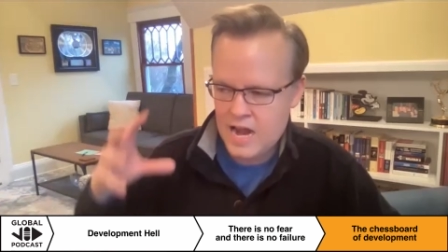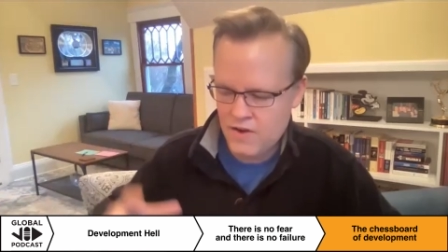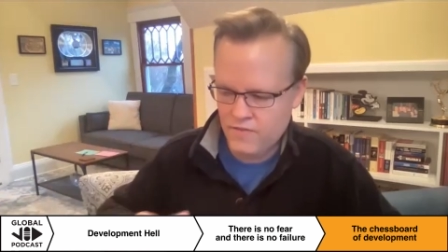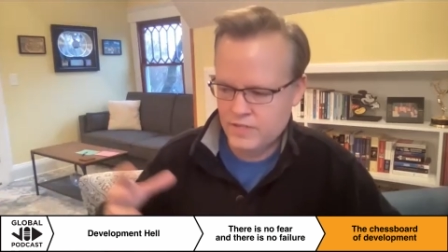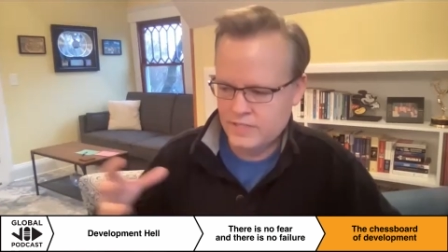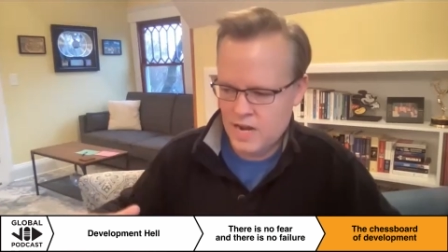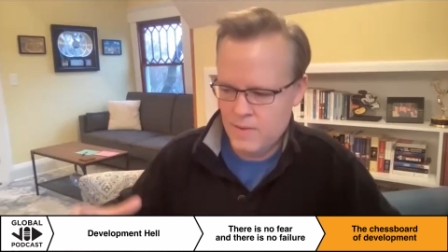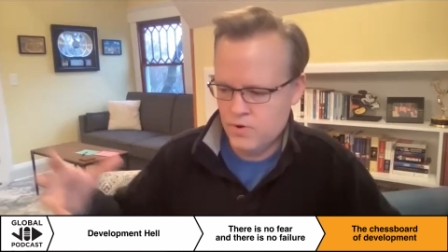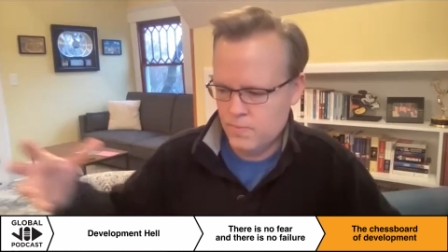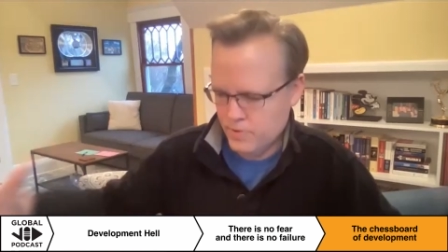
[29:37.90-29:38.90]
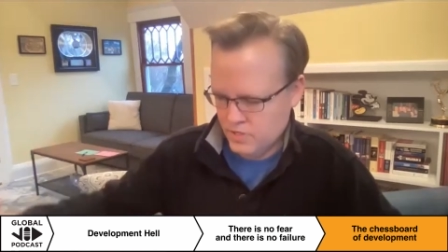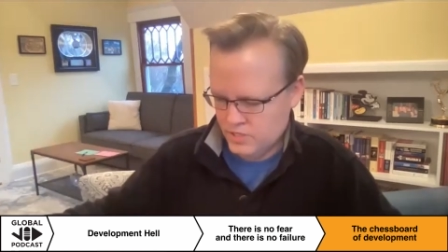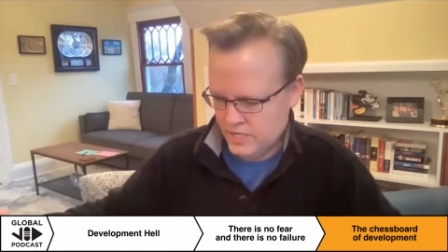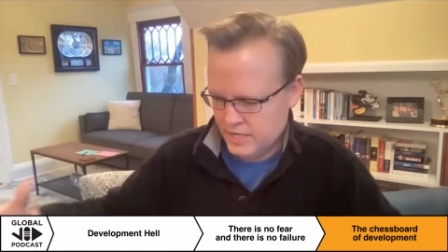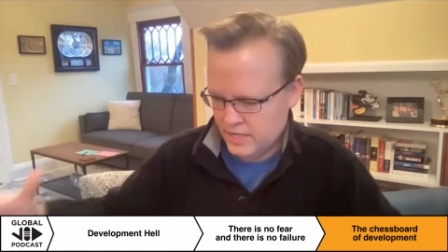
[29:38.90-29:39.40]
every time you're
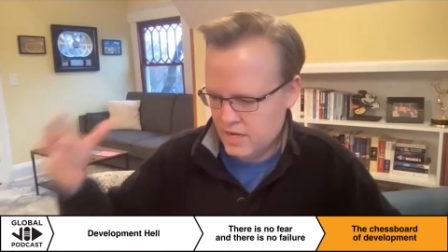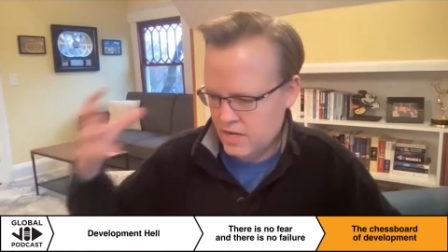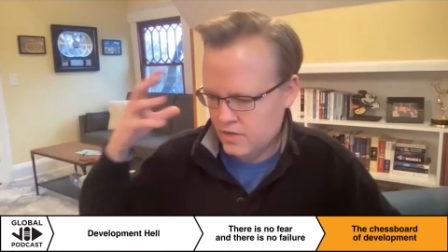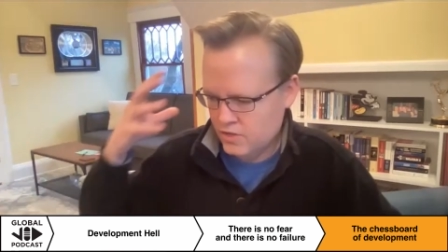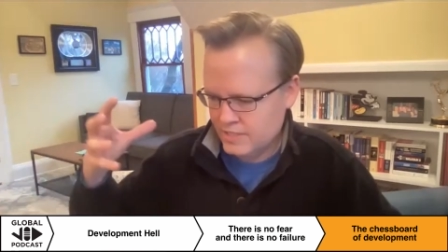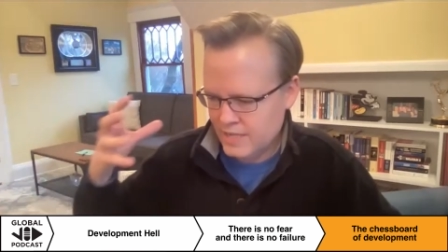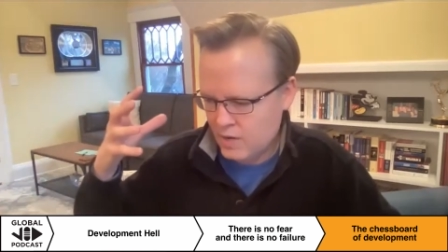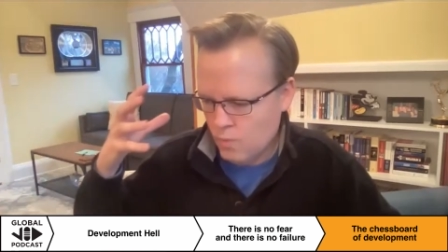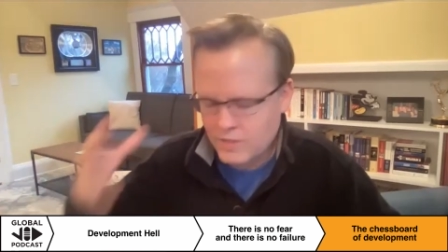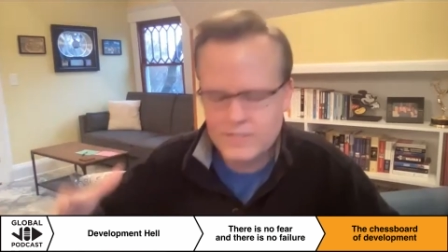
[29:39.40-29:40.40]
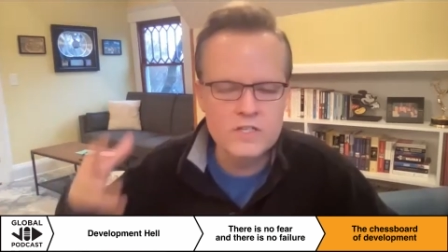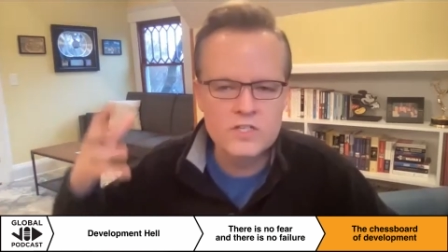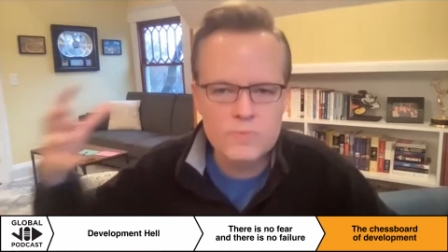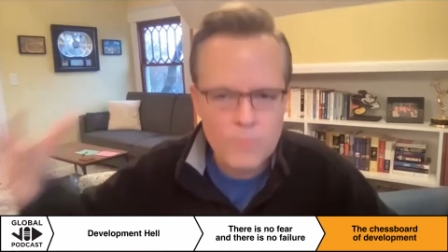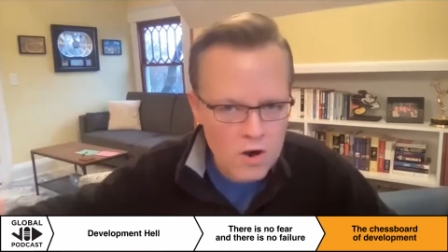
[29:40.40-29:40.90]
pushing, you're saying, what's the
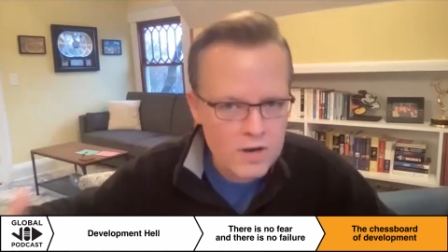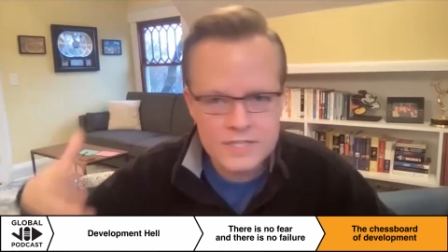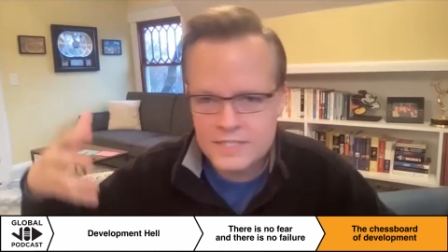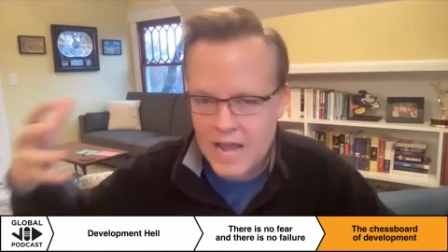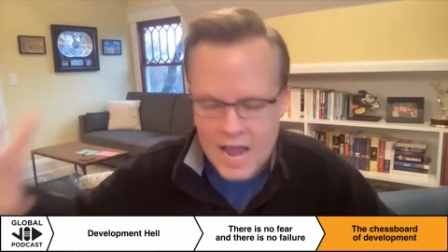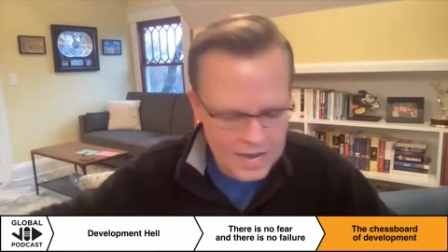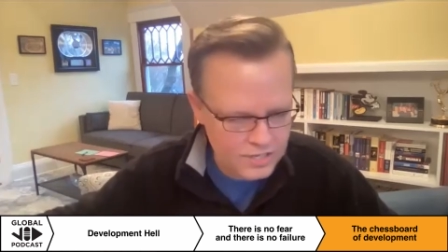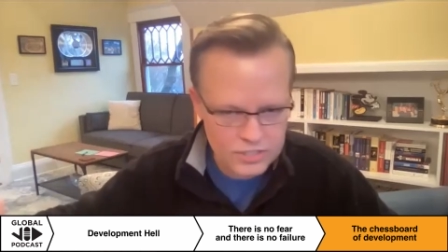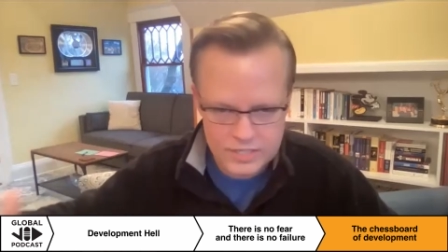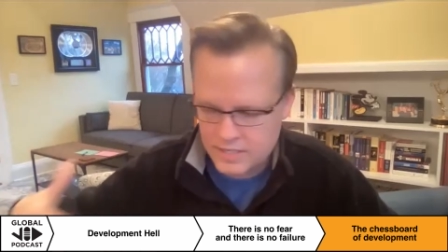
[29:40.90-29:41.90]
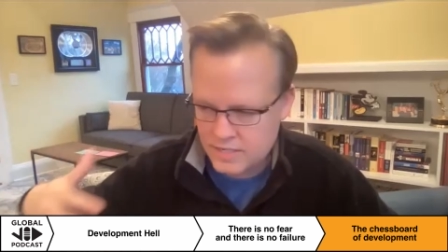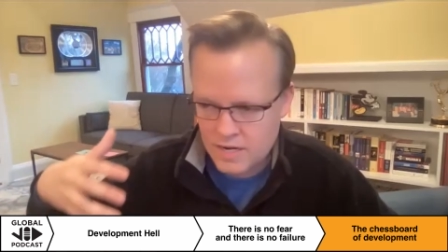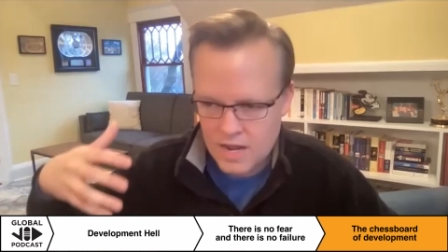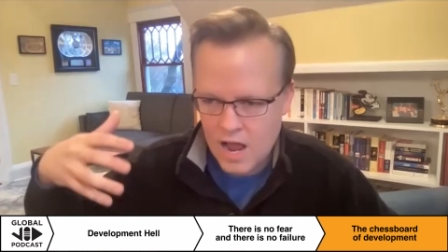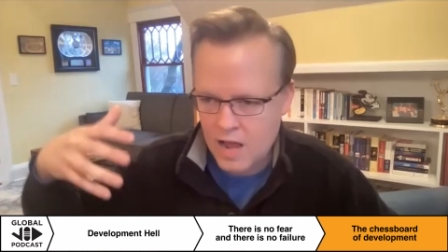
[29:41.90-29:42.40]
smartest action
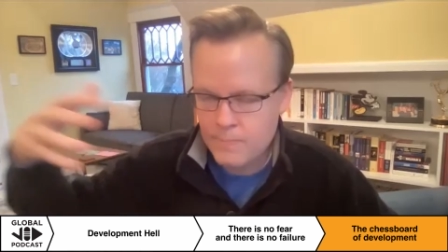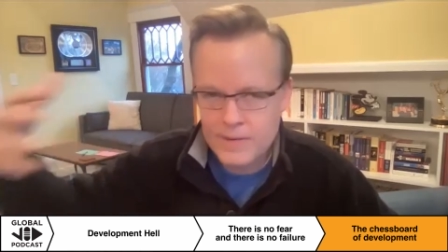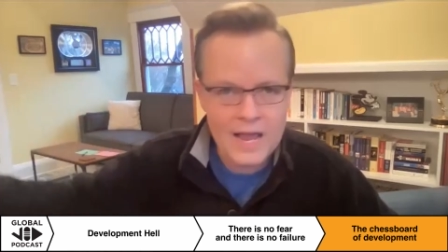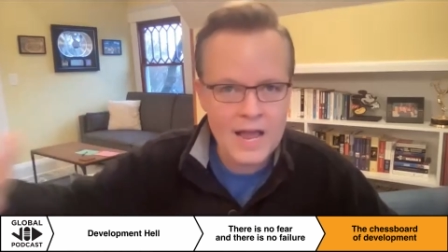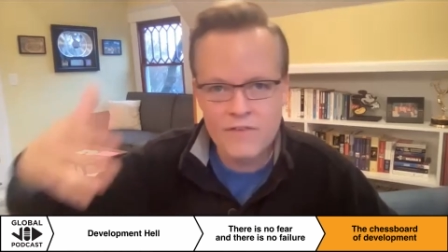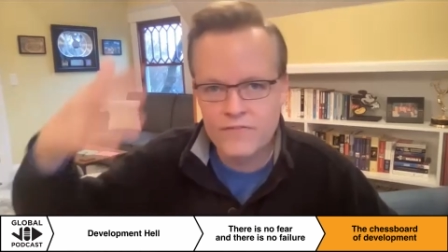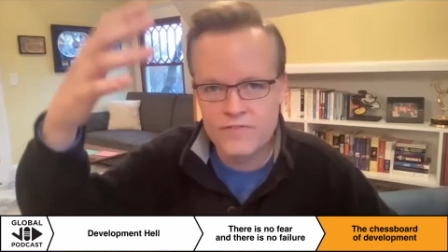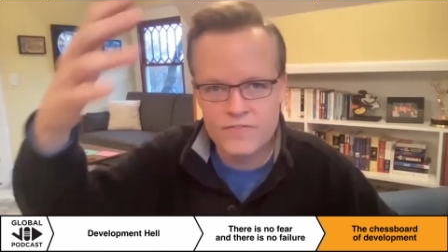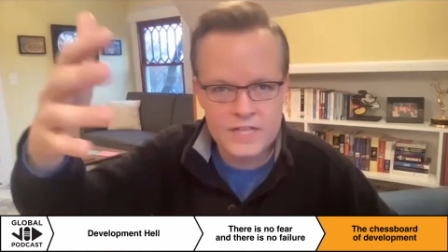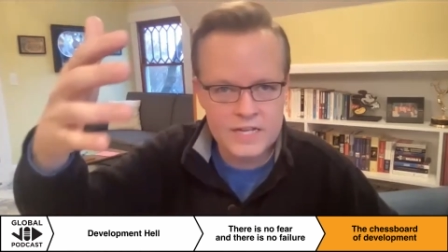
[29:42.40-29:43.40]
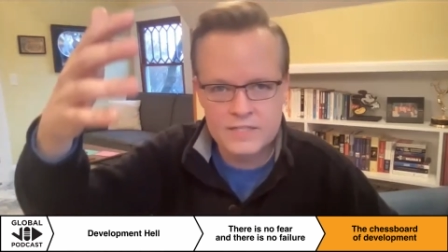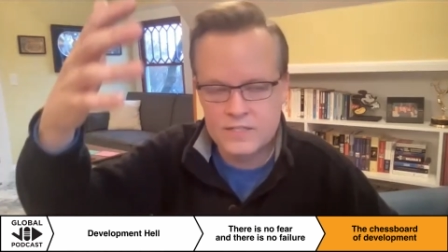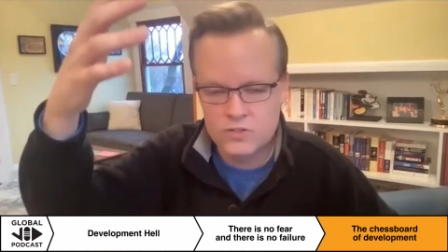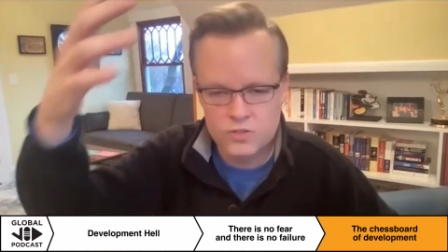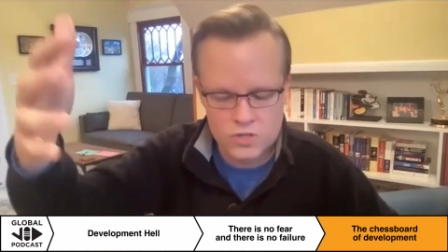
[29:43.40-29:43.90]
on behalf of
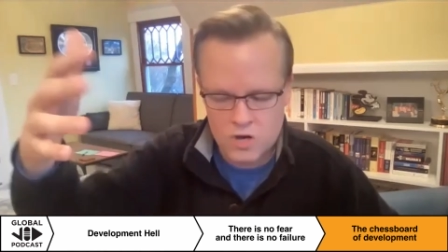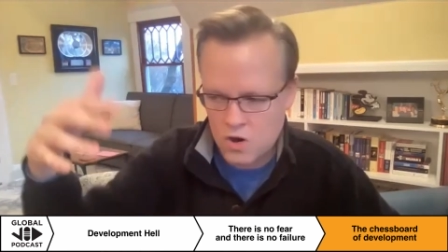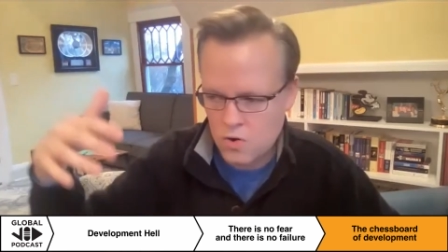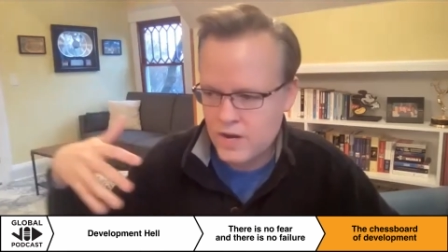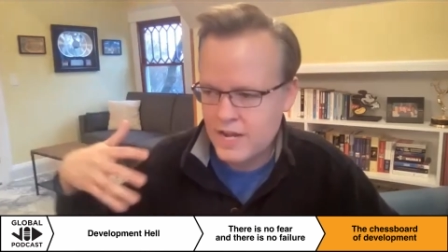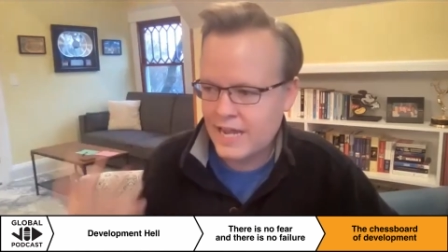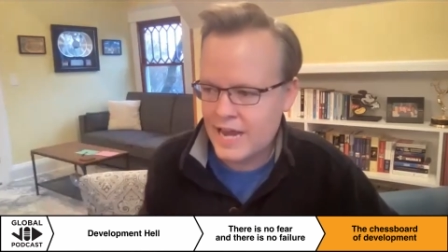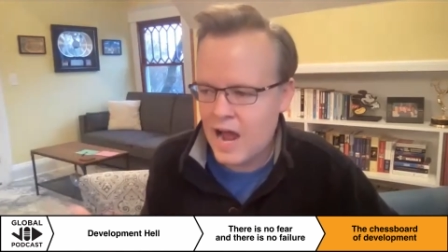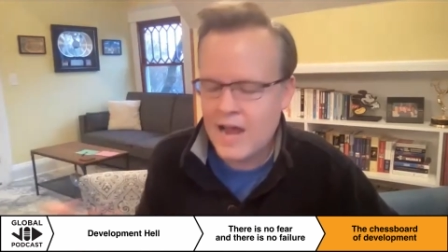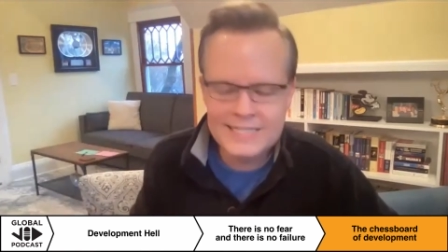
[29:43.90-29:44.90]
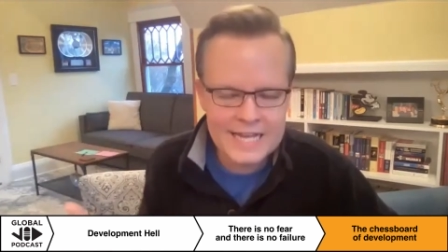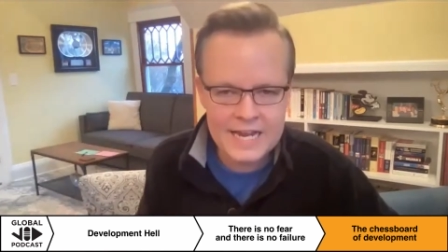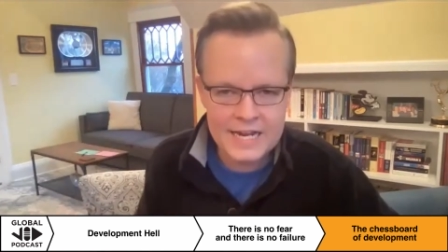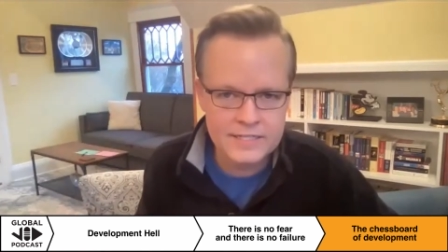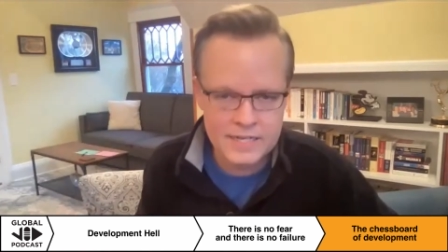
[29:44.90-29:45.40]
this show can I
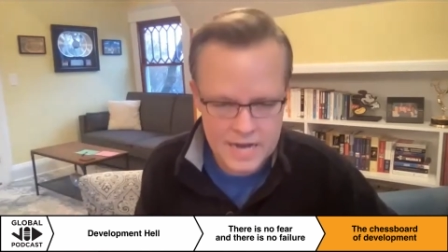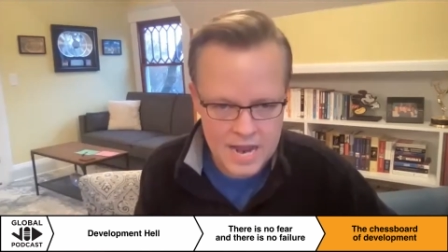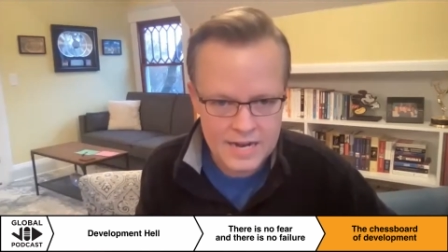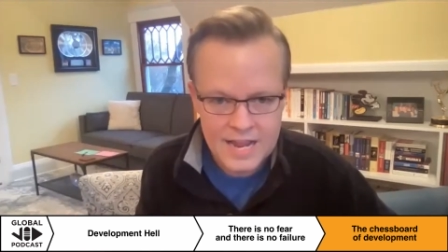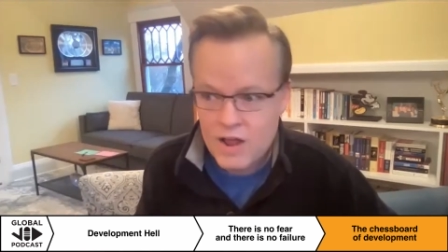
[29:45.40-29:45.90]
take today?